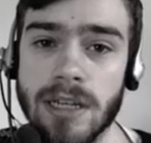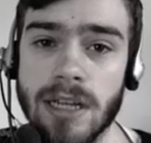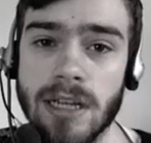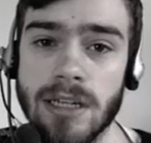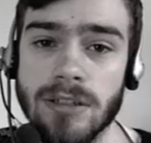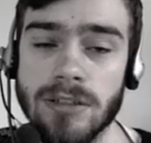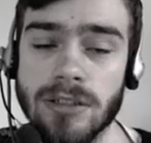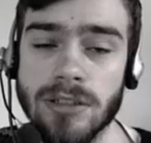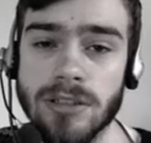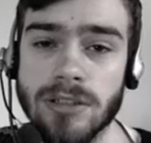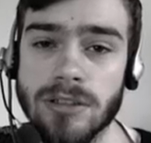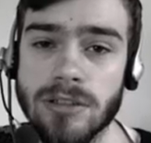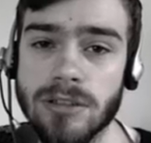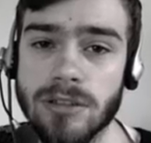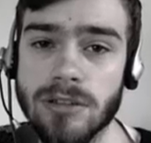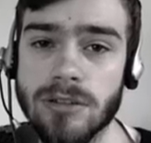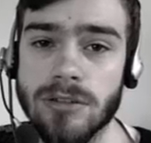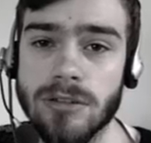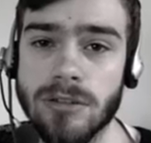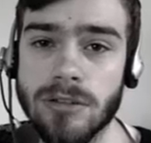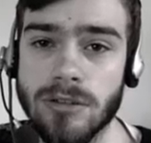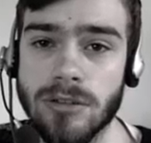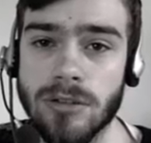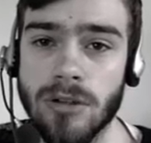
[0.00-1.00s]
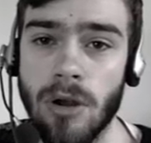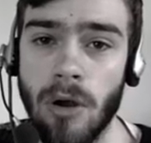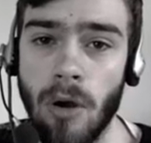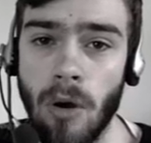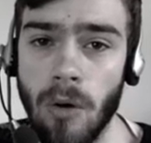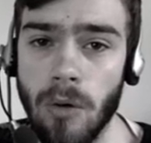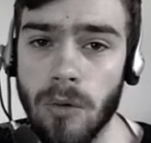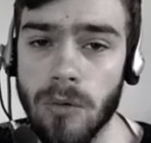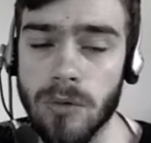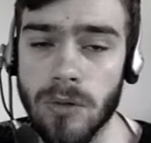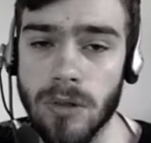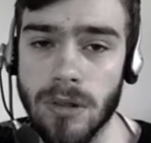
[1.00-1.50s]
can just
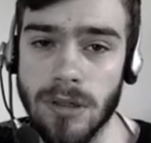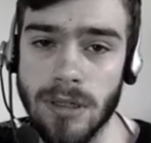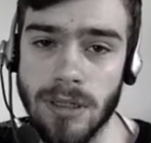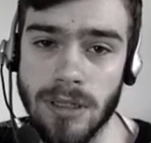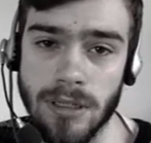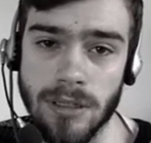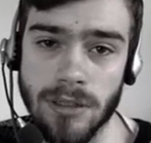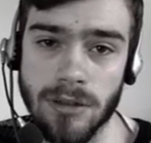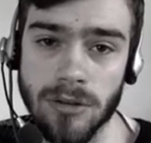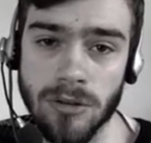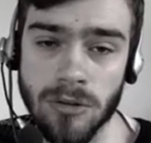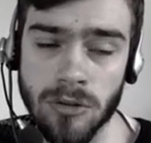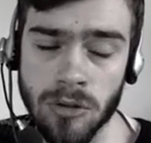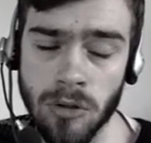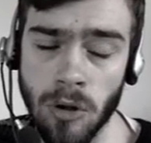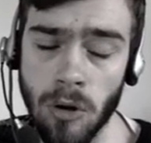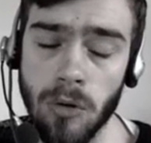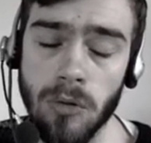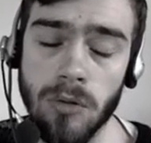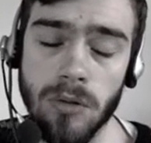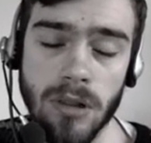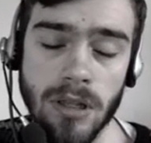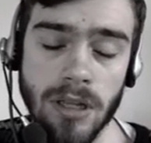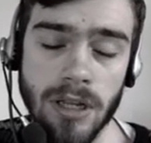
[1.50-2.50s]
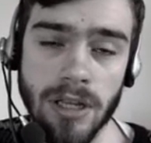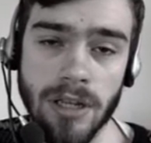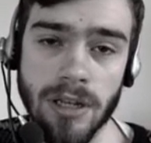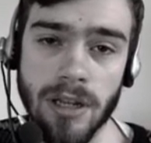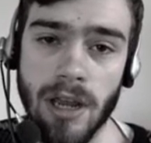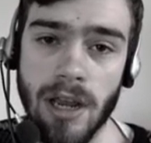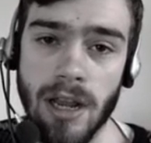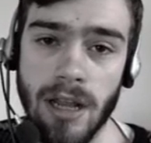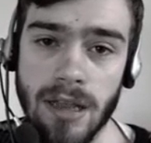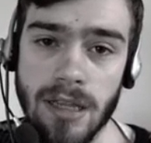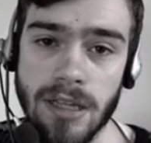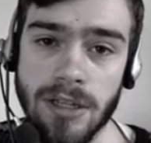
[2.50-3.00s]
totally
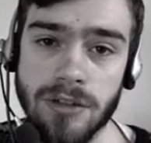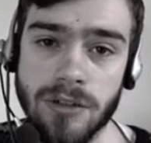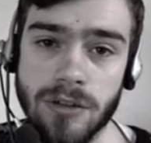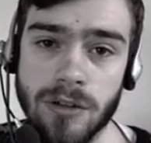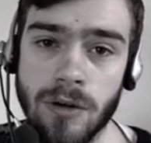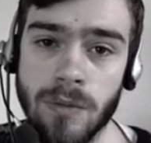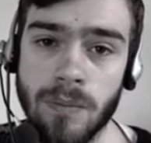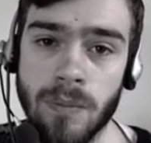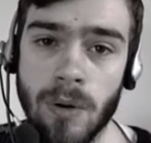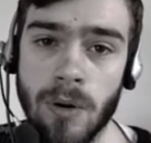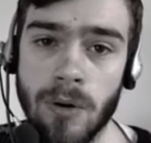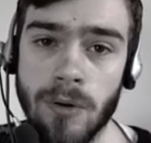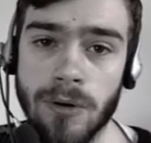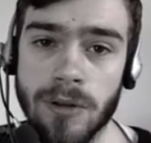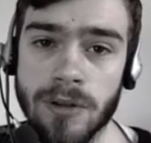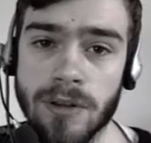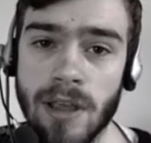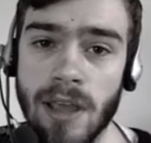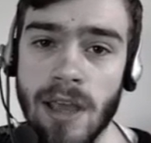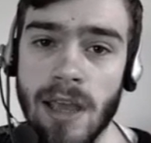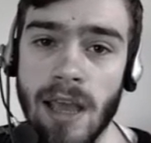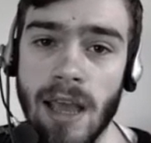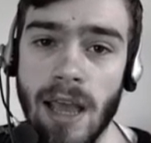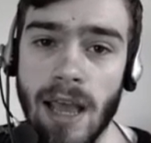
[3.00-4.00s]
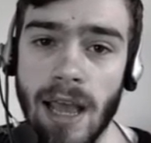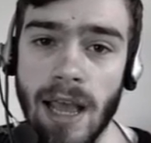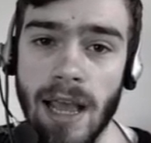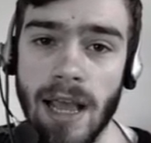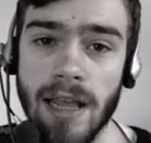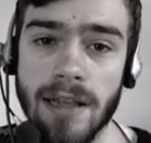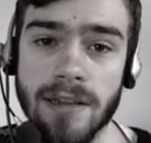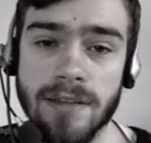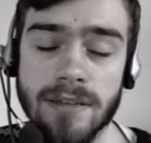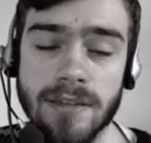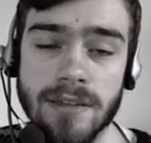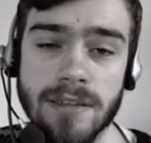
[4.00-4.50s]
annihilate your opponent,
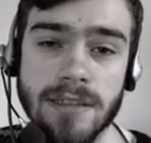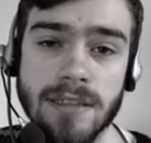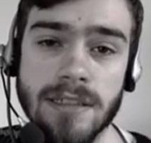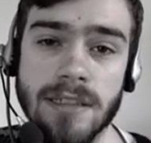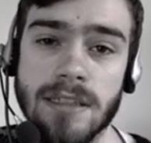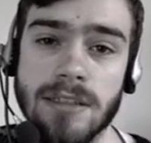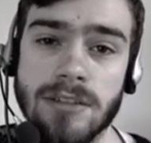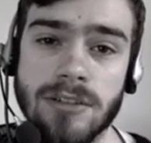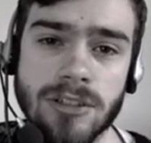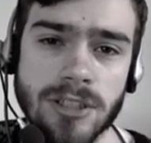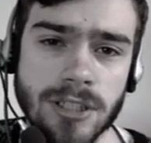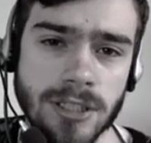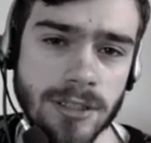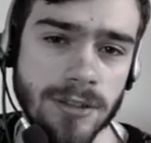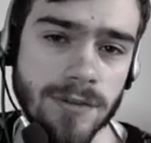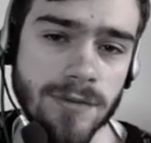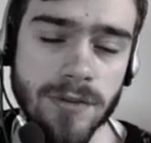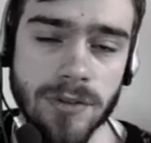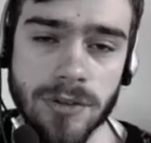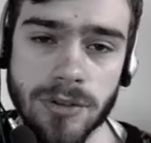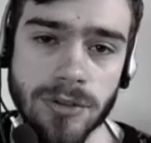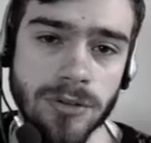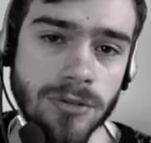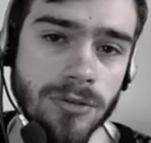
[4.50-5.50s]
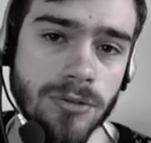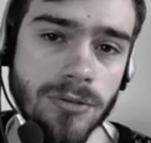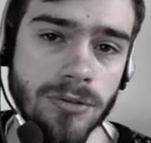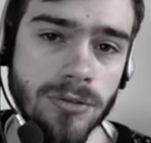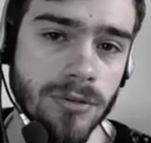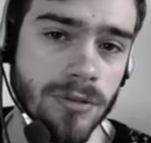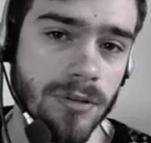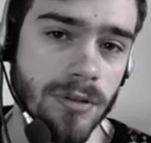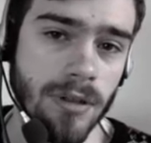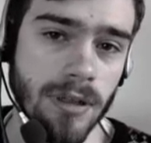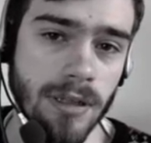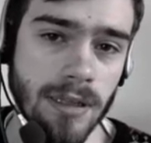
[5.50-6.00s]
and just for
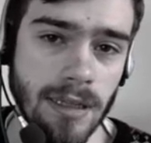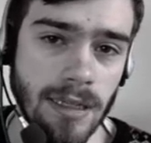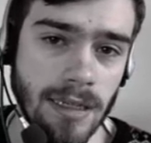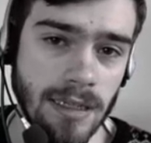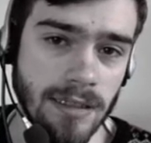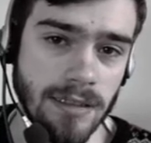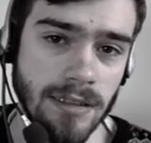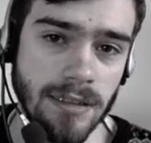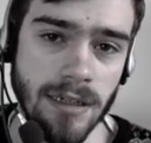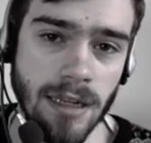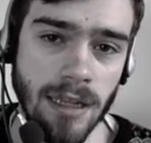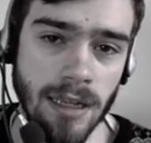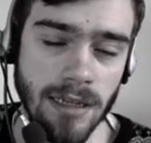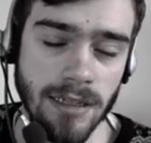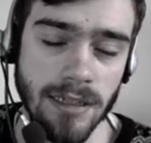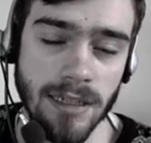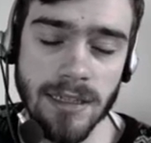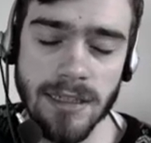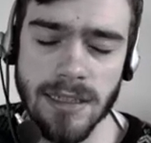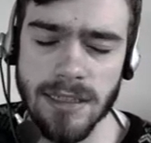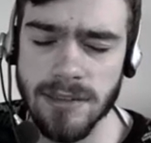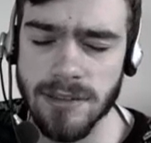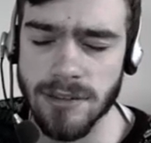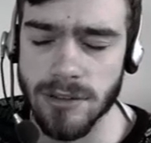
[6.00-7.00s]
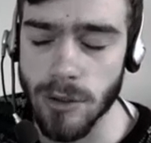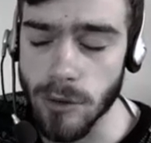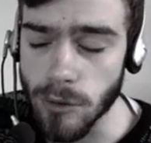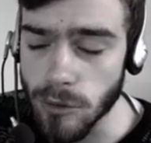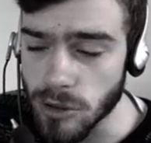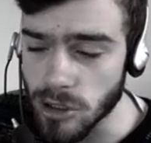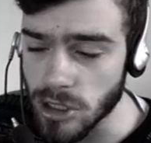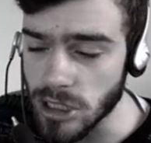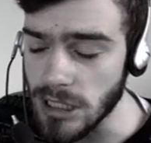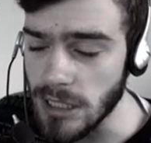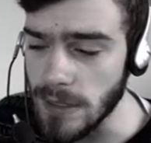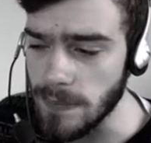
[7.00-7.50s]
2 elixir. That is so
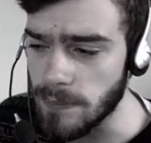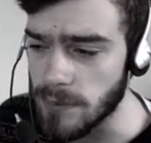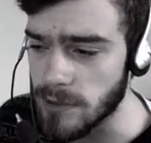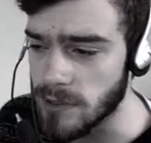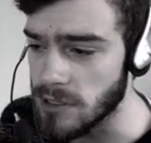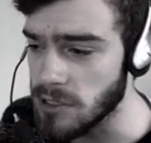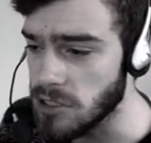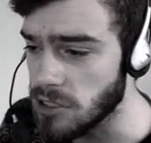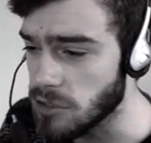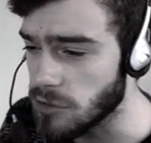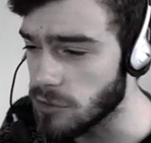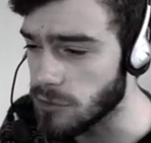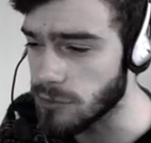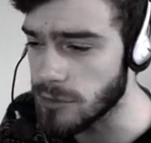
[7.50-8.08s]
cheap, such a